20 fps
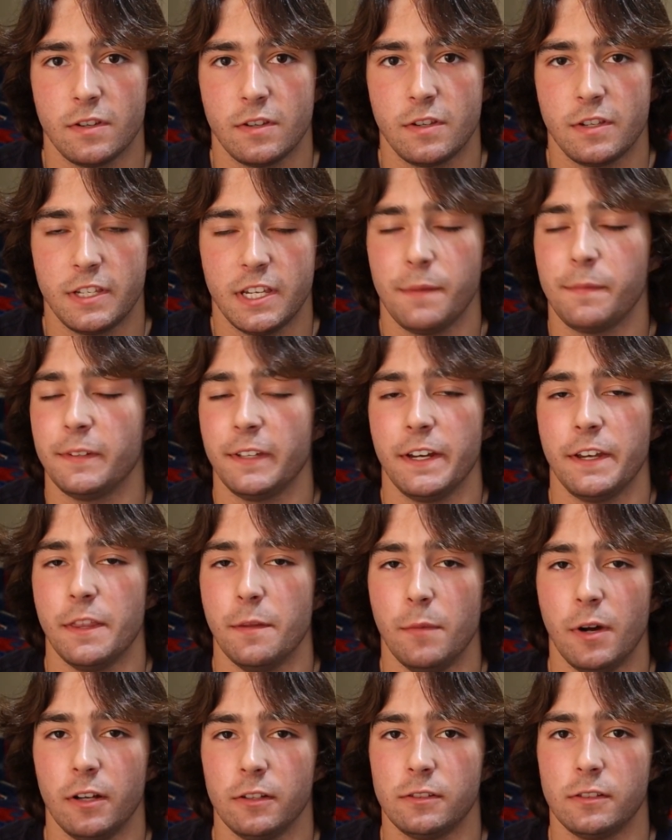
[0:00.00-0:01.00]
stimulated the
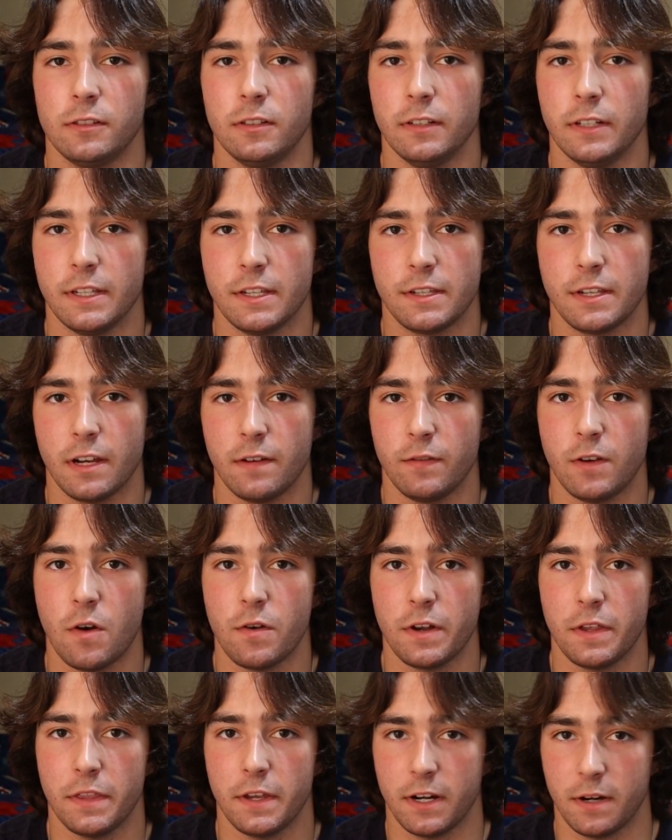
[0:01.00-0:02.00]
muscle instead of
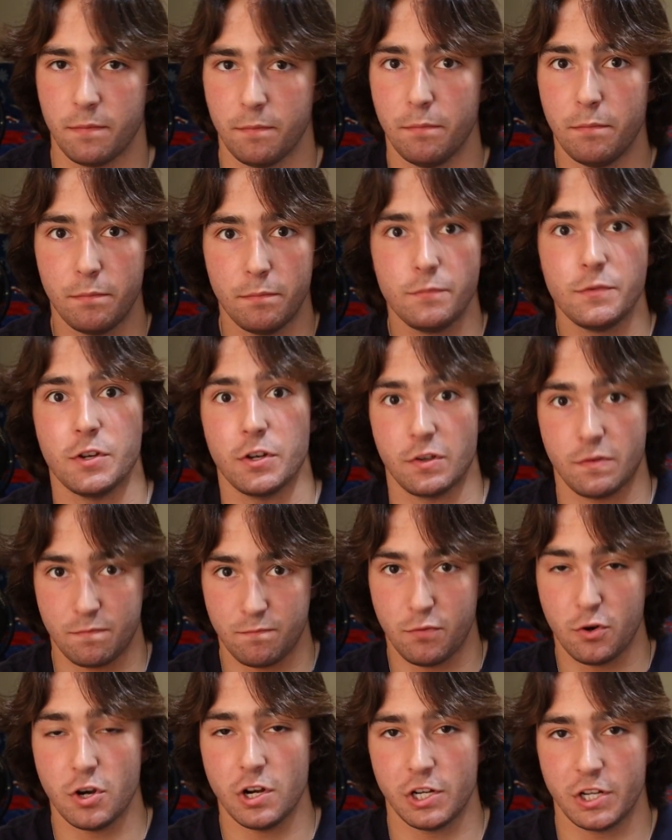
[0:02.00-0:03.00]
going in there and
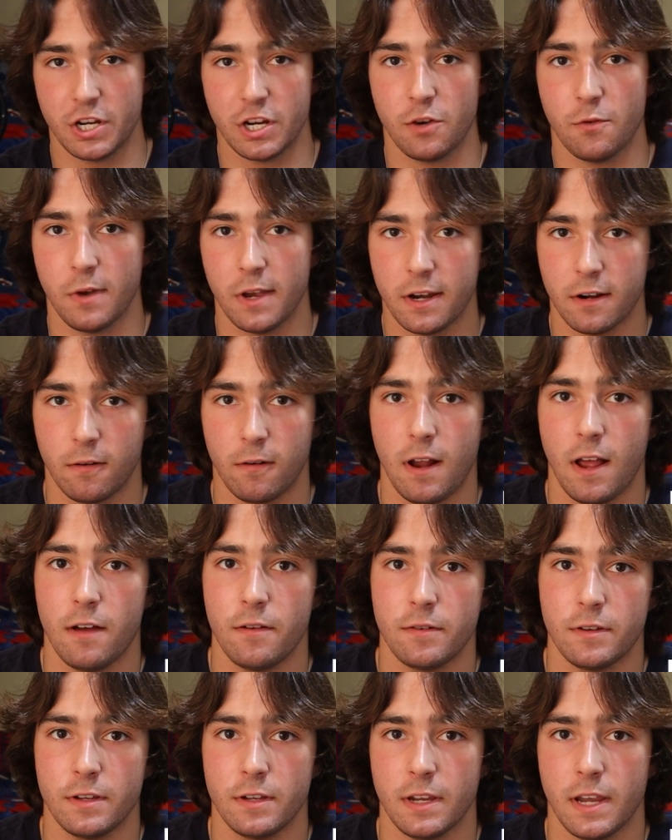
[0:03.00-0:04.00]
just pushing weight
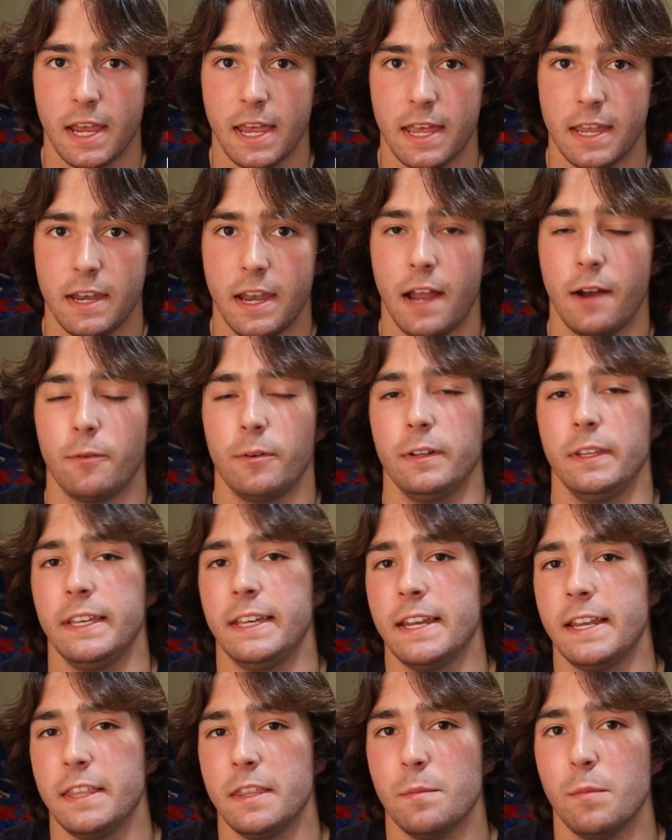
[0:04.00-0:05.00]
around and not really
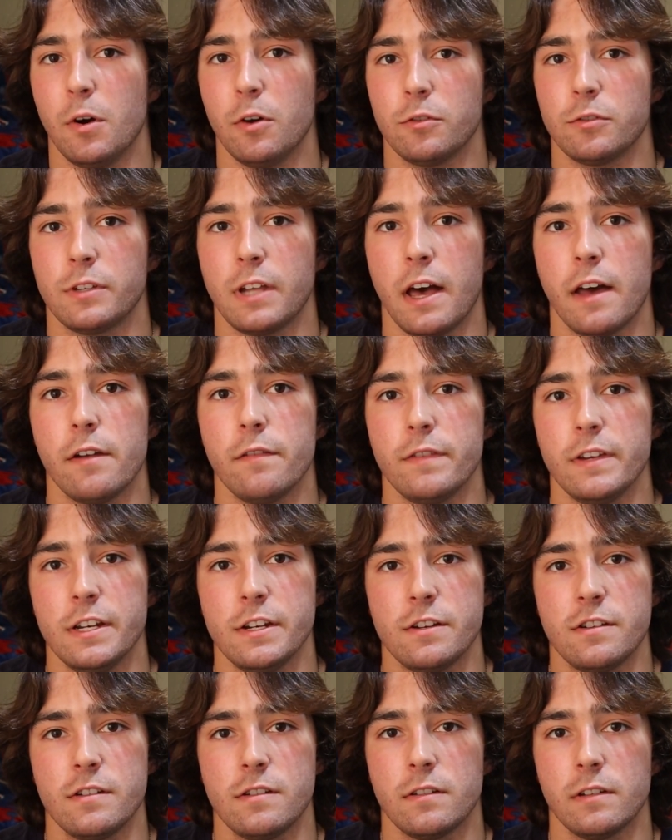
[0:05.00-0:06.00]
getting the most out of
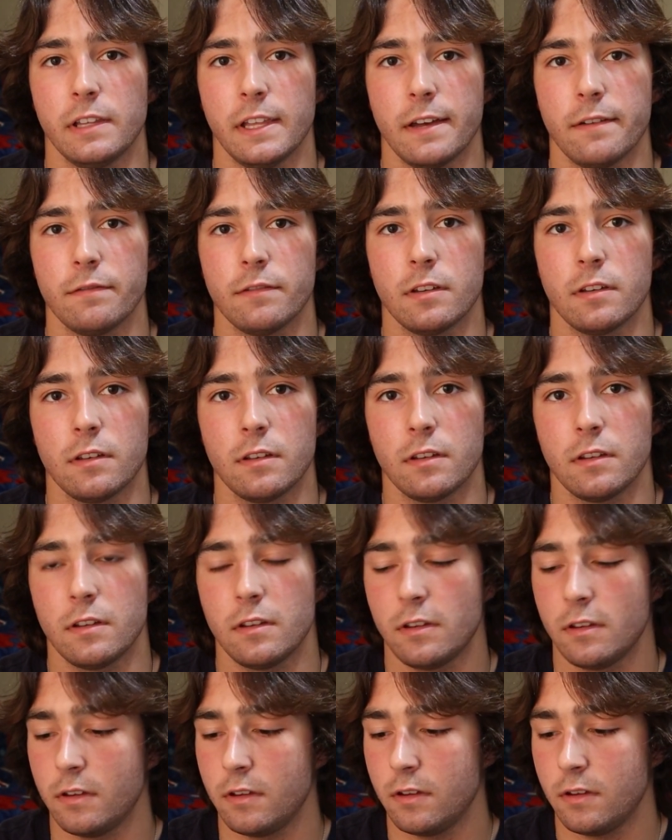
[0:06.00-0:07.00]
each lift.
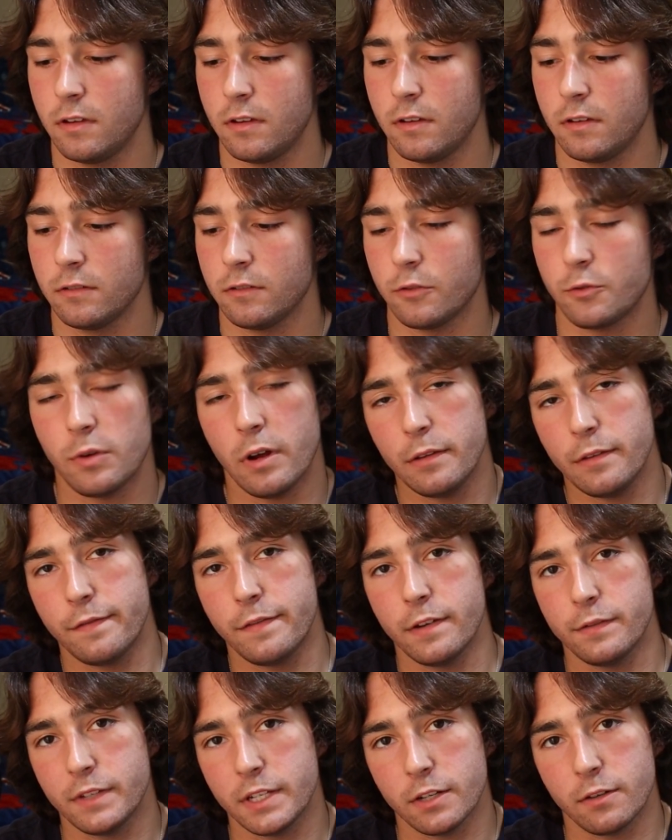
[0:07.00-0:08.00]
So 12 to
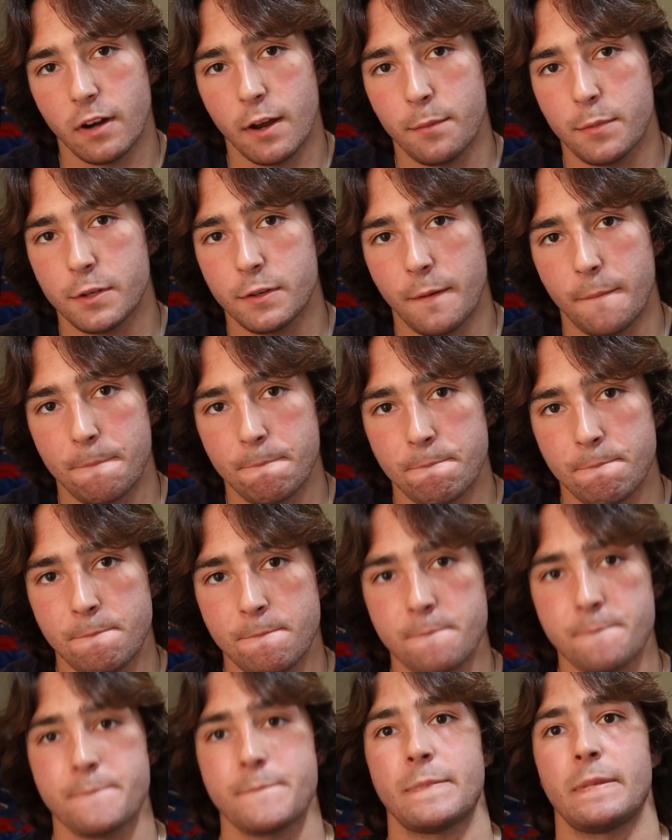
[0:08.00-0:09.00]
15 reps.
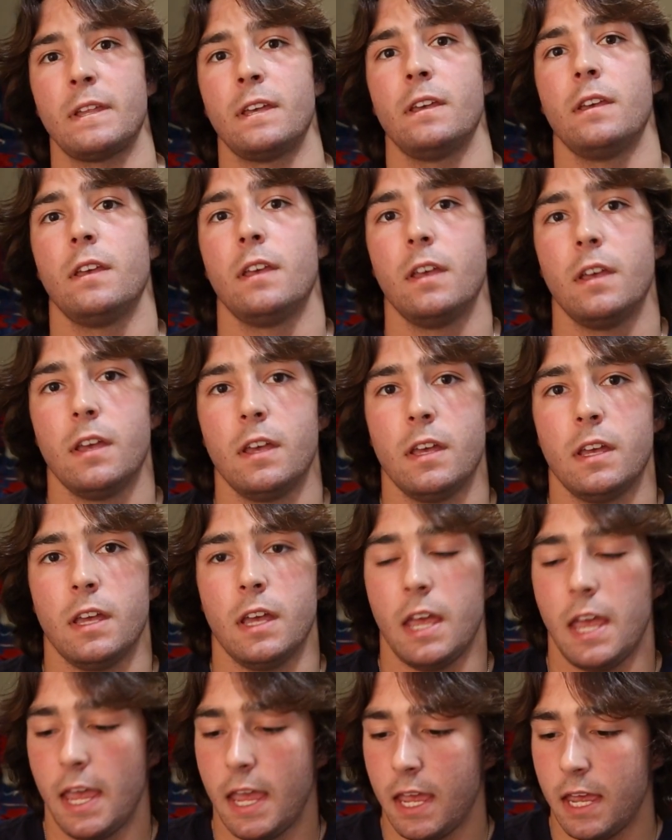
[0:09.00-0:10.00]

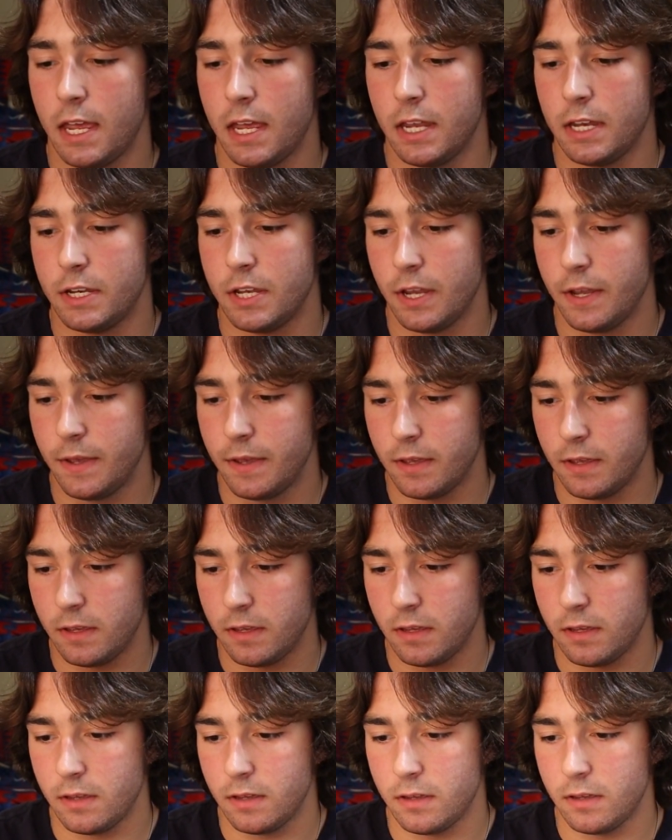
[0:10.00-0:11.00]
And
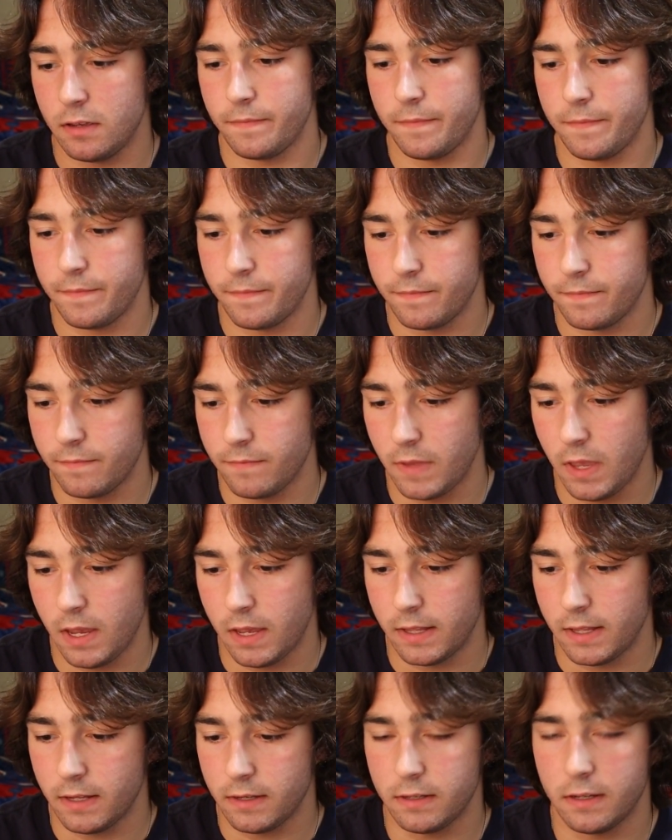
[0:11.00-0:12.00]

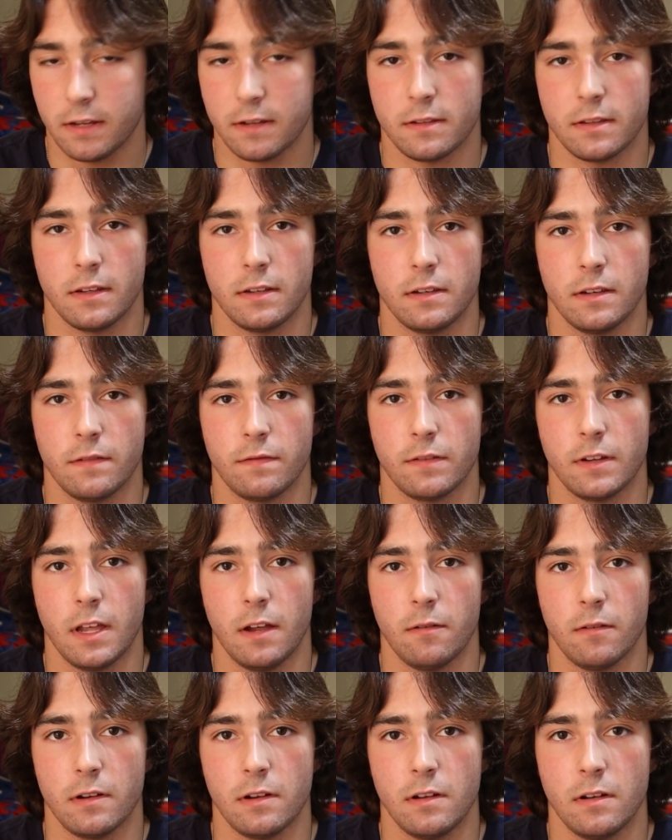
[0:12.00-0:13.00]
yeah, I guess that's it for
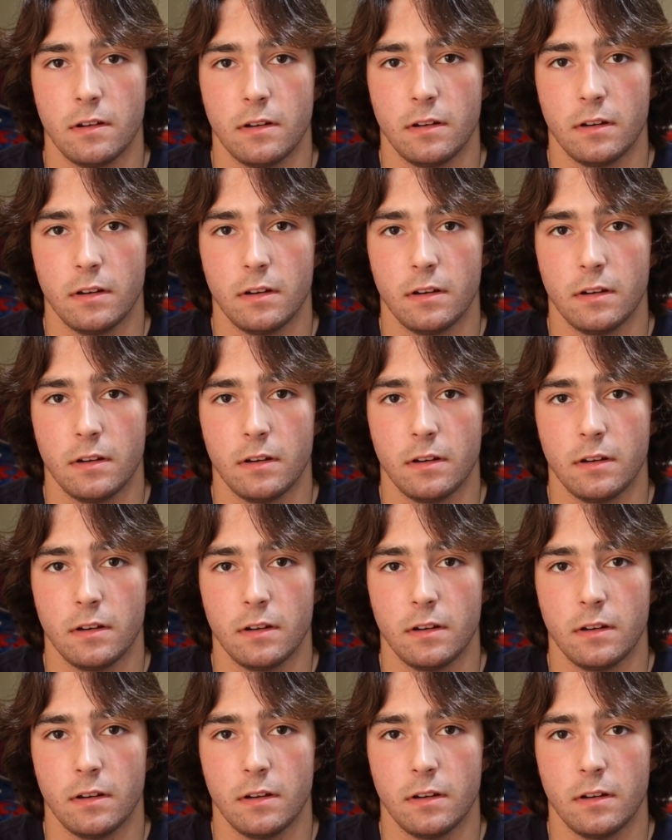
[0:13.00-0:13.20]
that one.